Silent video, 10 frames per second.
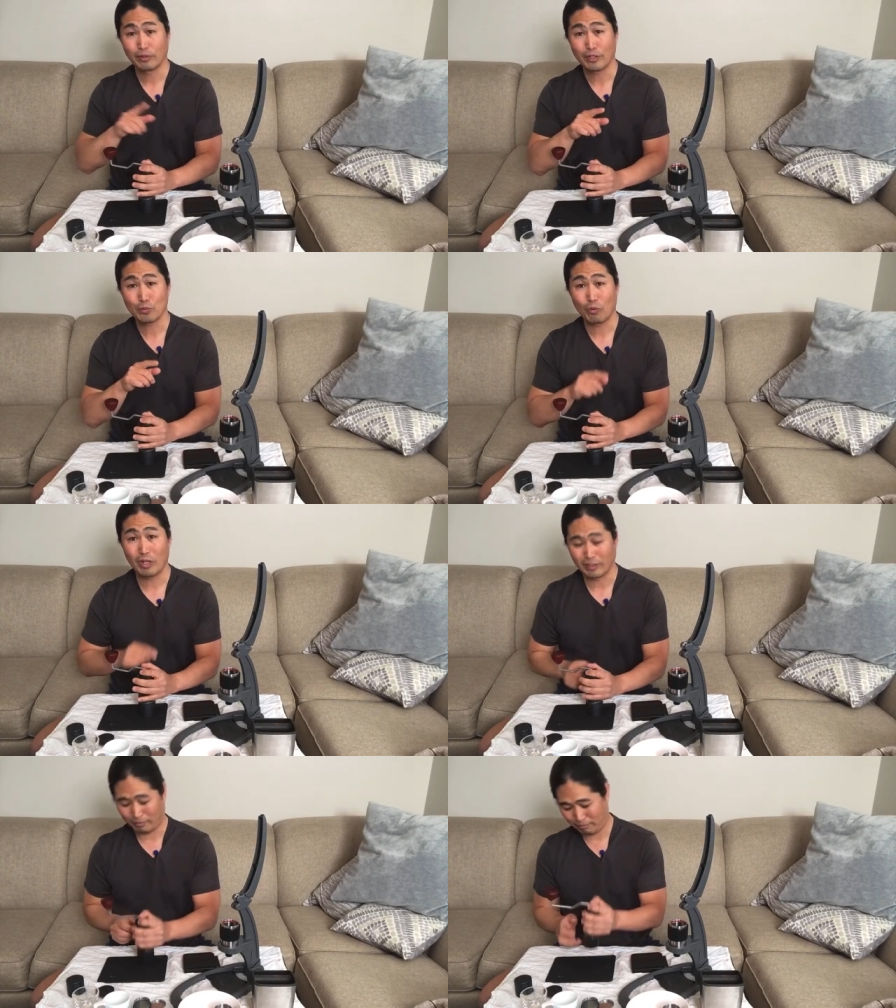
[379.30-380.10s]
So
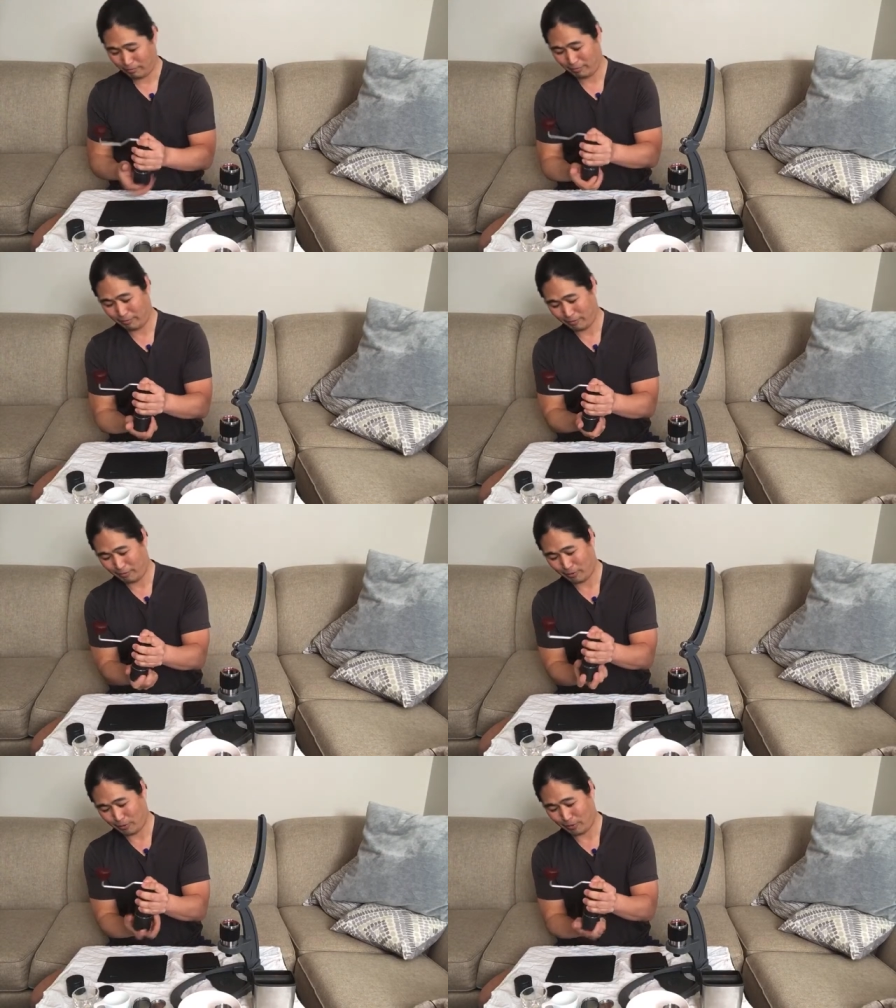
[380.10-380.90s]
that's one.
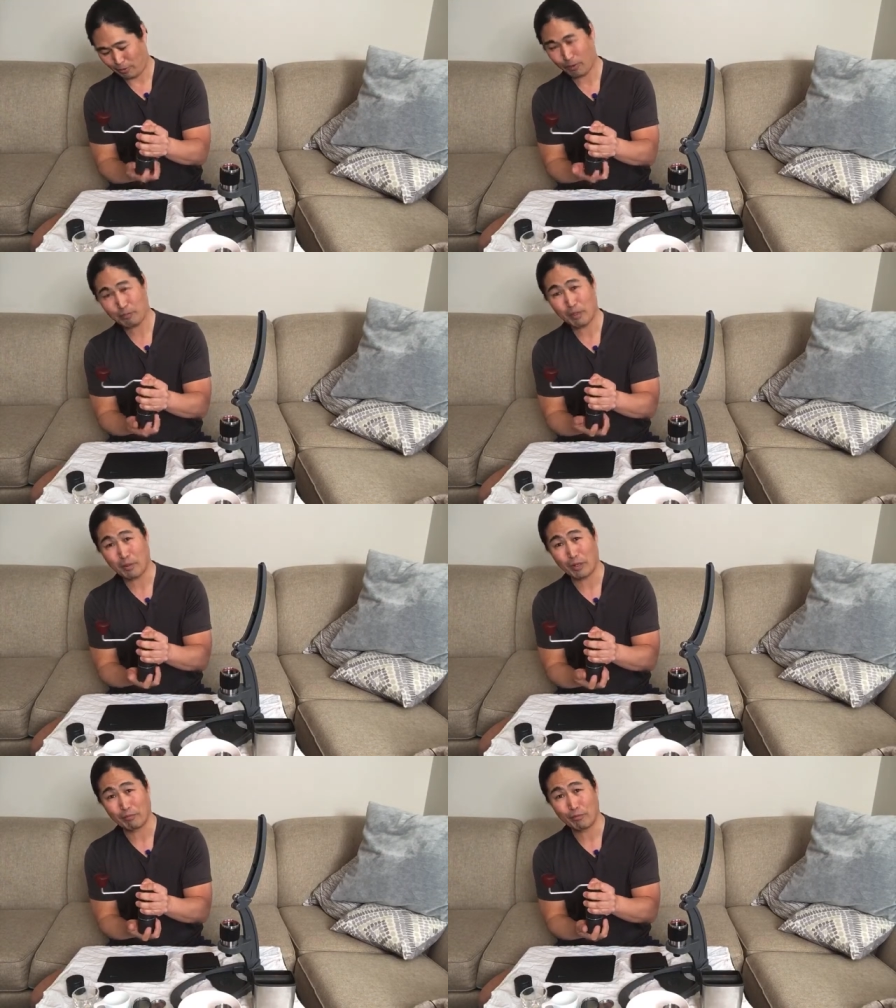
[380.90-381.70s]
So it took
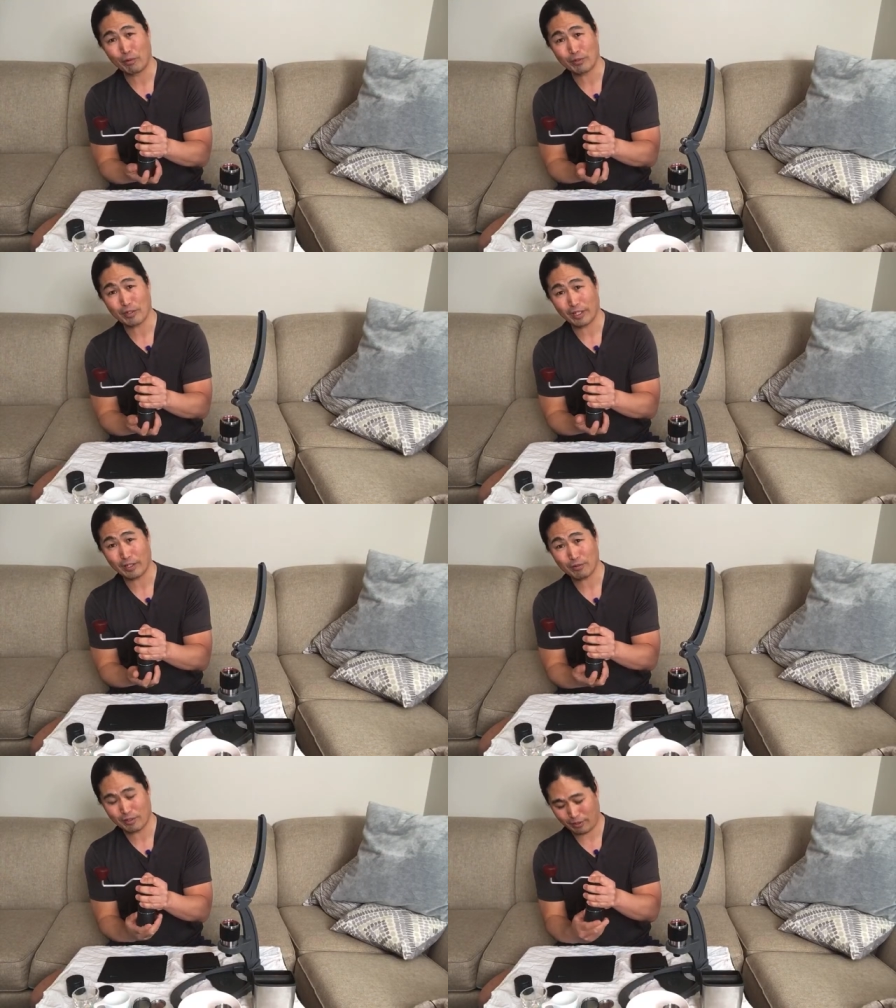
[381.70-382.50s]
me about, what, forty
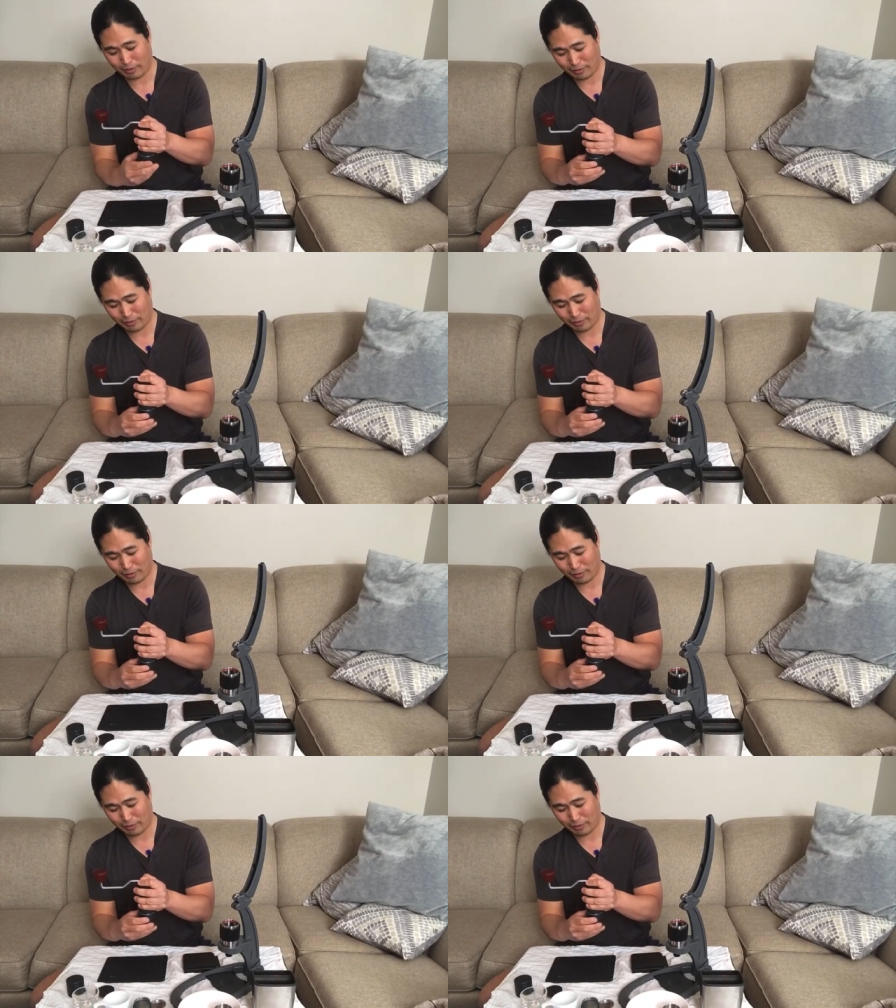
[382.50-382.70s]
seconds?